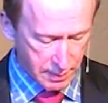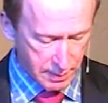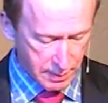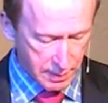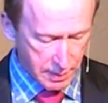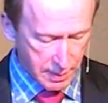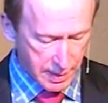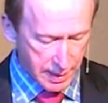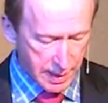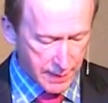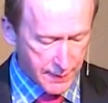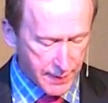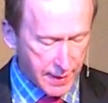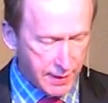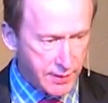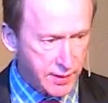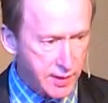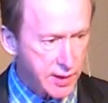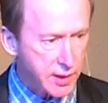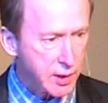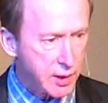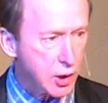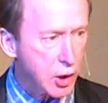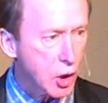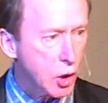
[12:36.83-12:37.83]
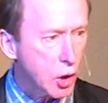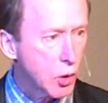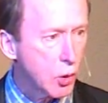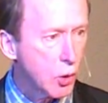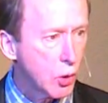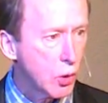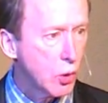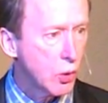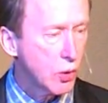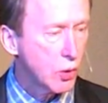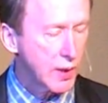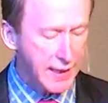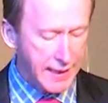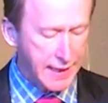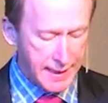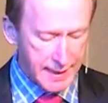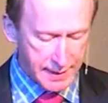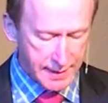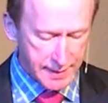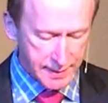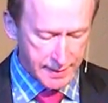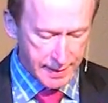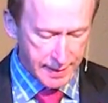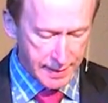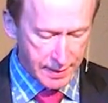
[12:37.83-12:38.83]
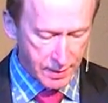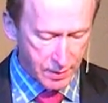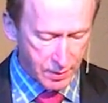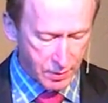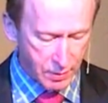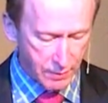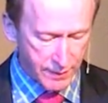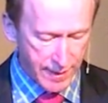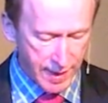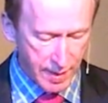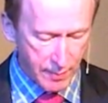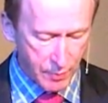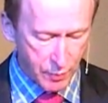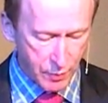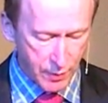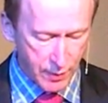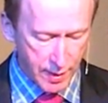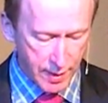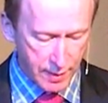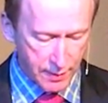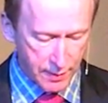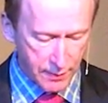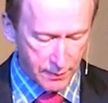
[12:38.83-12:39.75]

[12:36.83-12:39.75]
And then slowly exhale that breath,